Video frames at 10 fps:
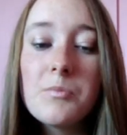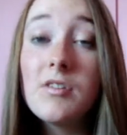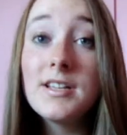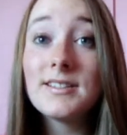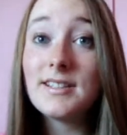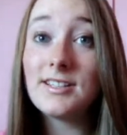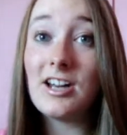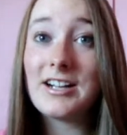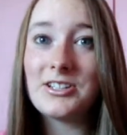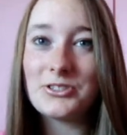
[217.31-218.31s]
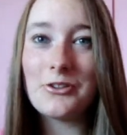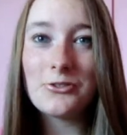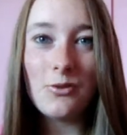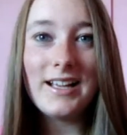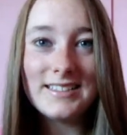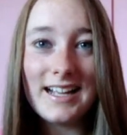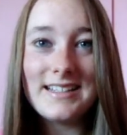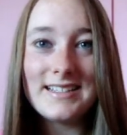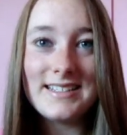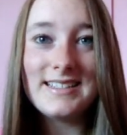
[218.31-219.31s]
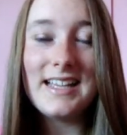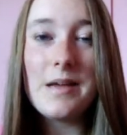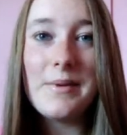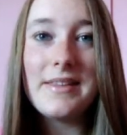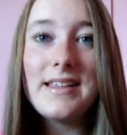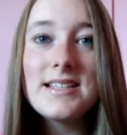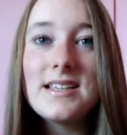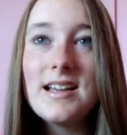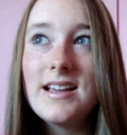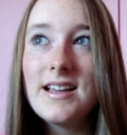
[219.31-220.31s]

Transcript: Brilliant little actor, so I was quite excited to see him in this.